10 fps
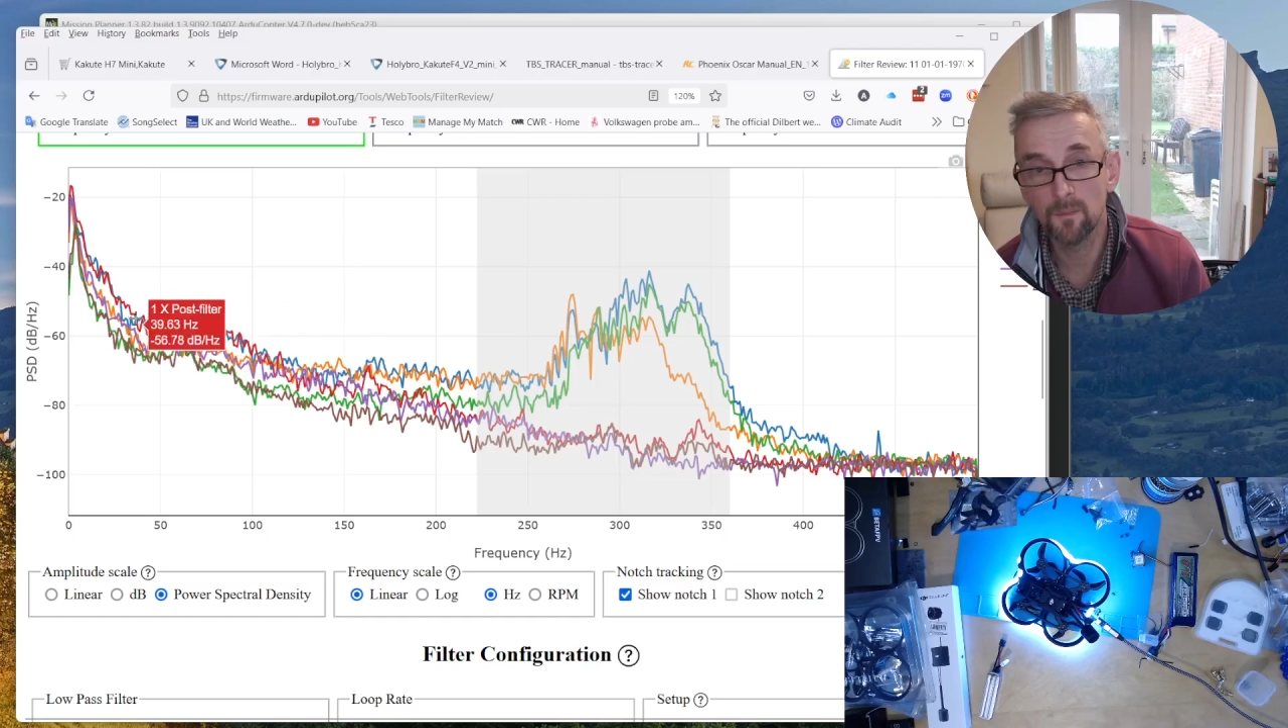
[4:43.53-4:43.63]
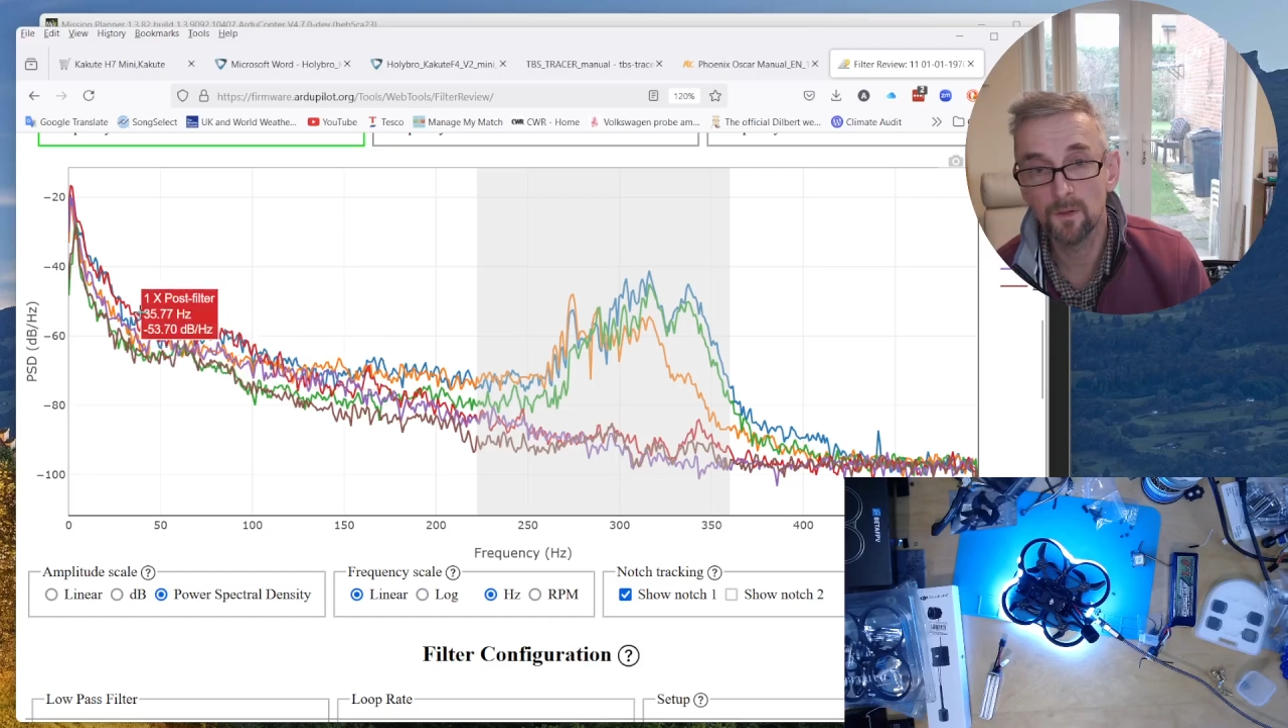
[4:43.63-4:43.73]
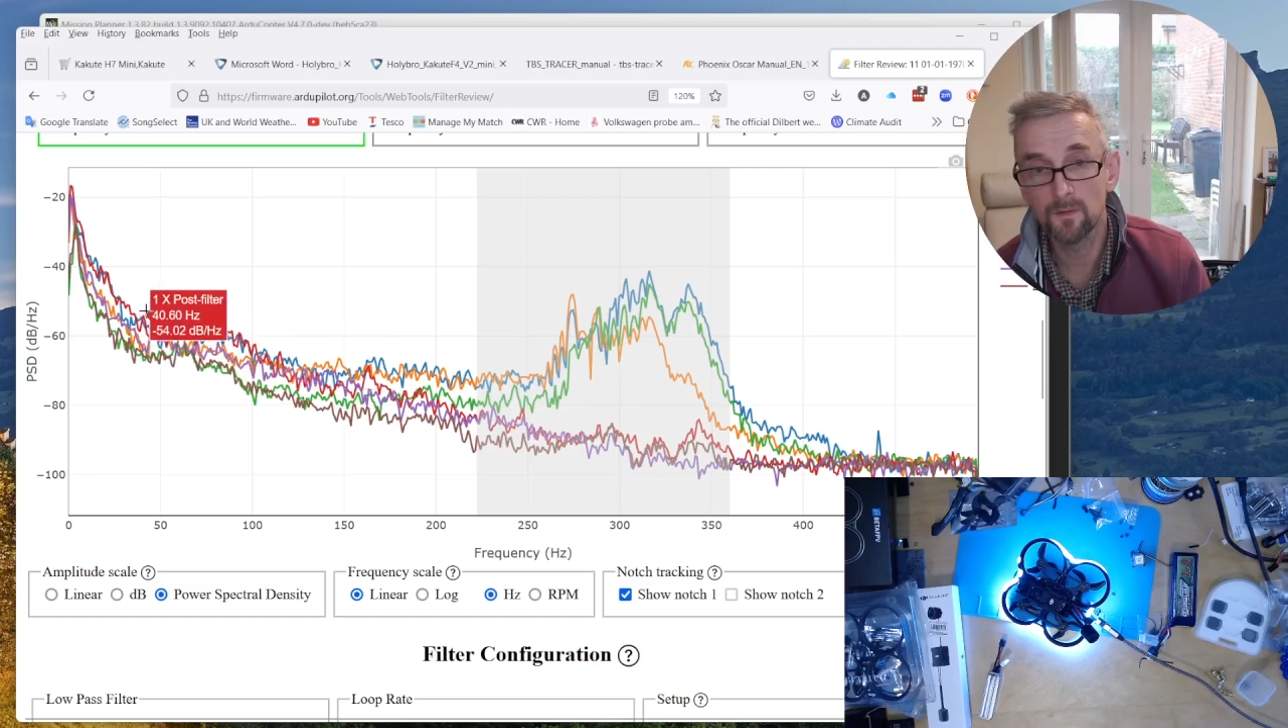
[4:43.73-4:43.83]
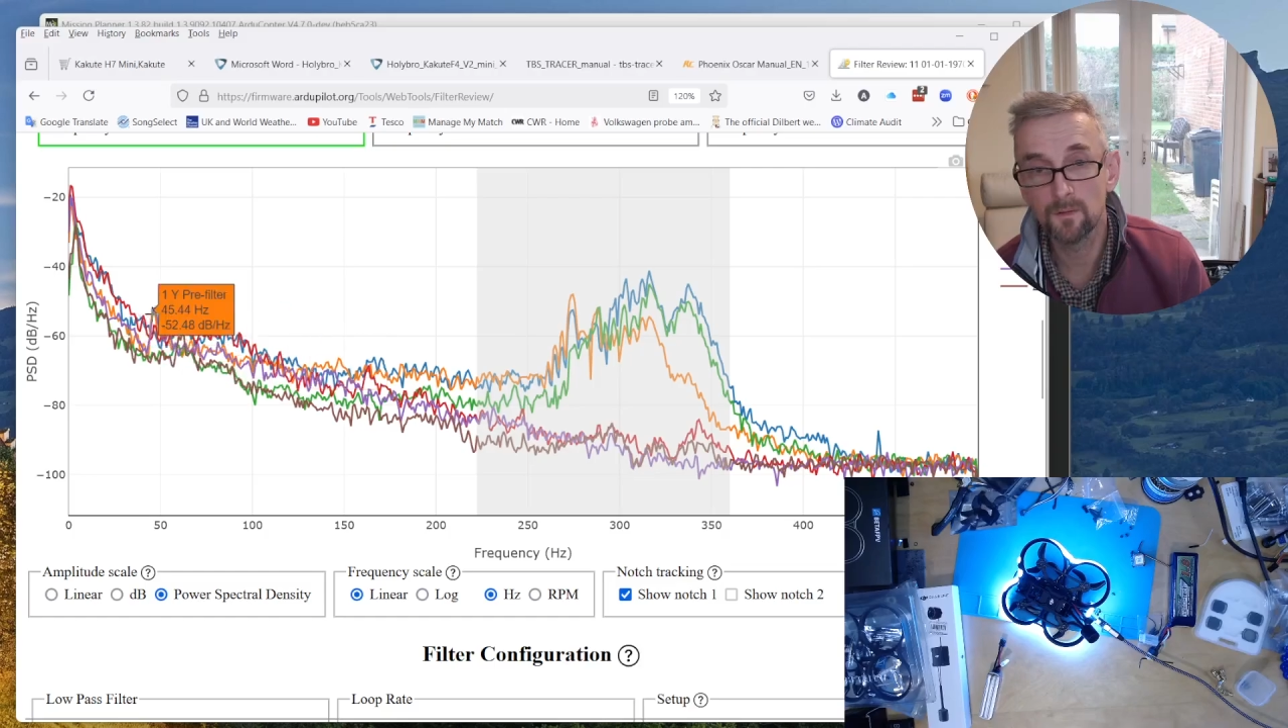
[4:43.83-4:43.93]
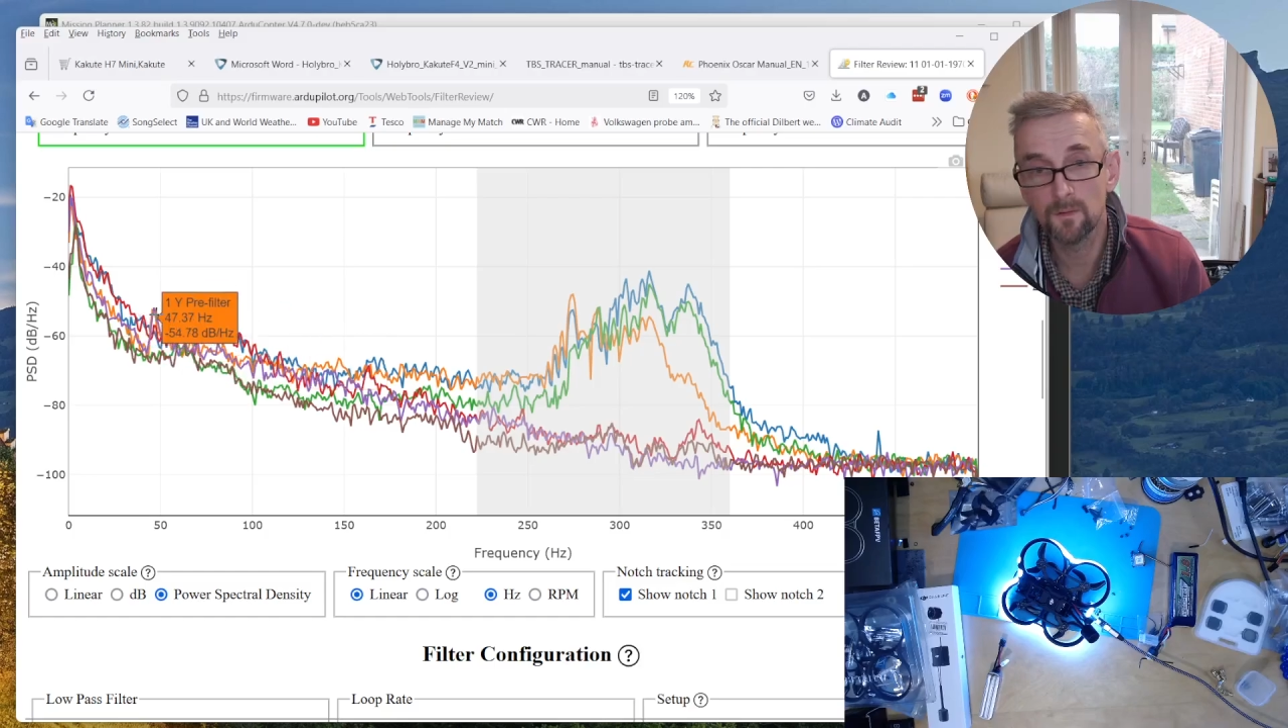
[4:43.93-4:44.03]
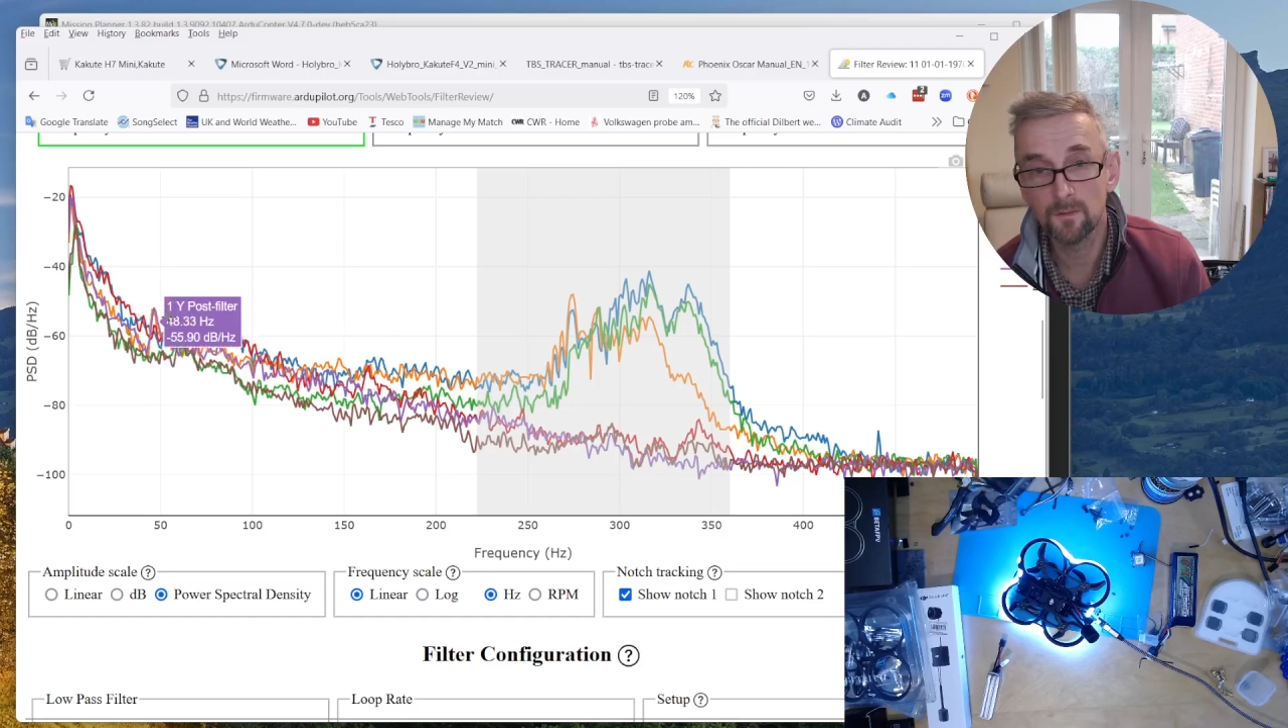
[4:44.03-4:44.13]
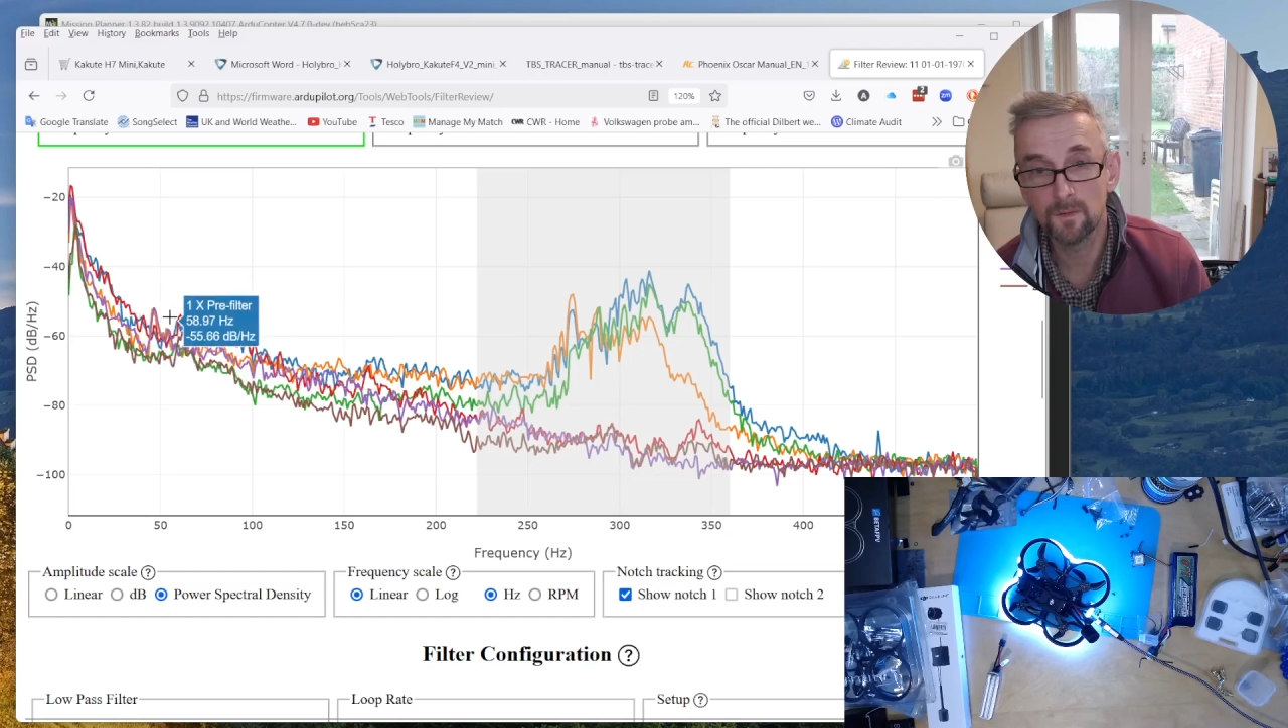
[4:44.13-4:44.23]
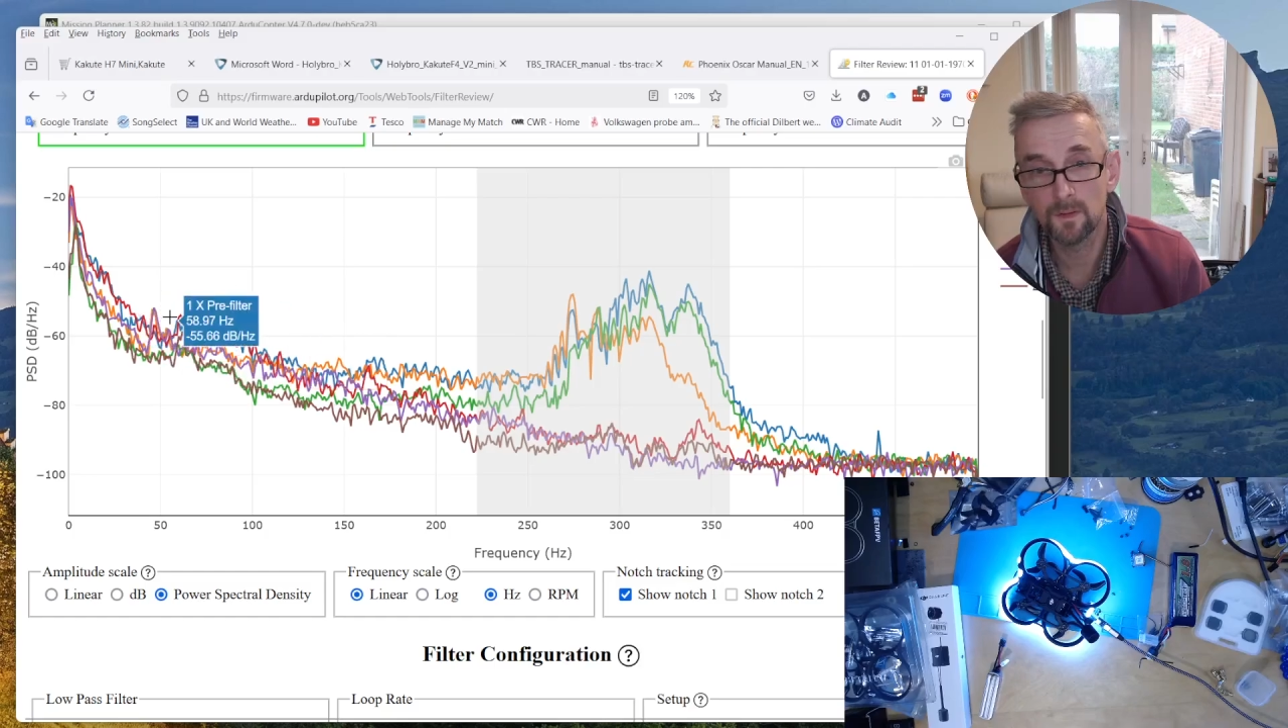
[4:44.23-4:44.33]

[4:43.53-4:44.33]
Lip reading: resonance that